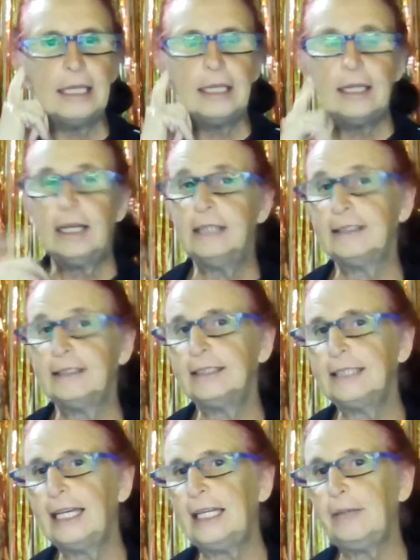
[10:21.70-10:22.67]
as I
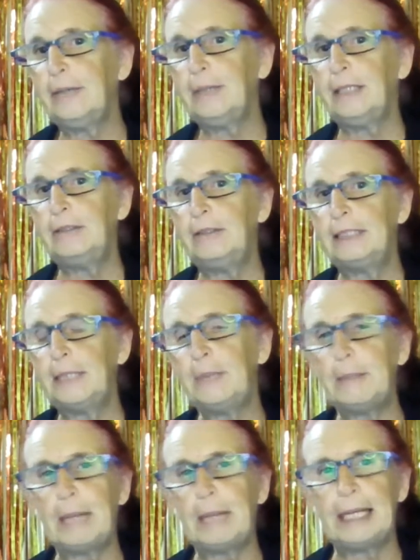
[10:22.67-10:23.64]
say, when you see me
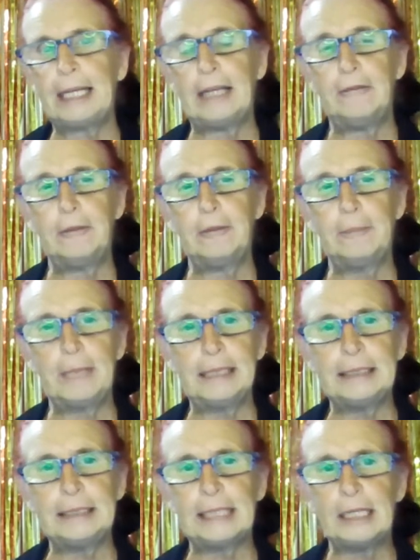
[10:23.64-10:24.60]
back here on
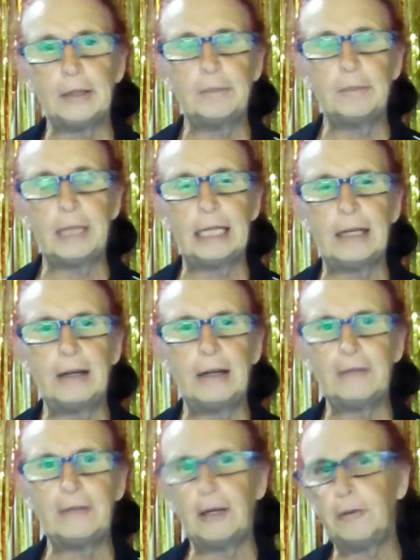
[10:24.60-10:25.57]
Monday on my live,
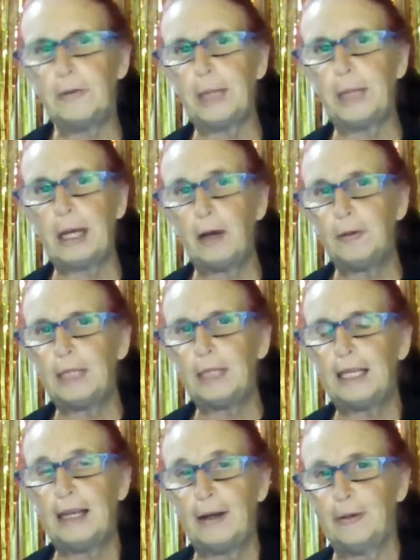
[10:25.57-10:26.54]
I will be a whole
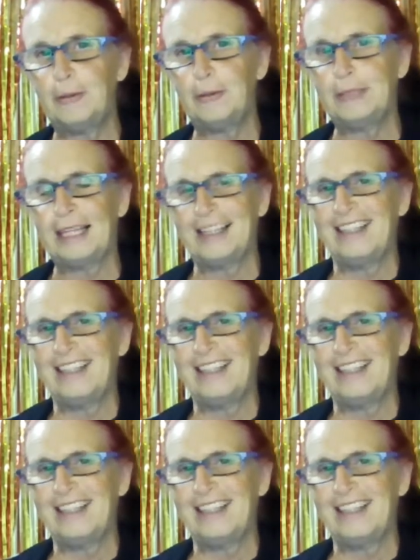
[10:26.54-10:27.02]
year older.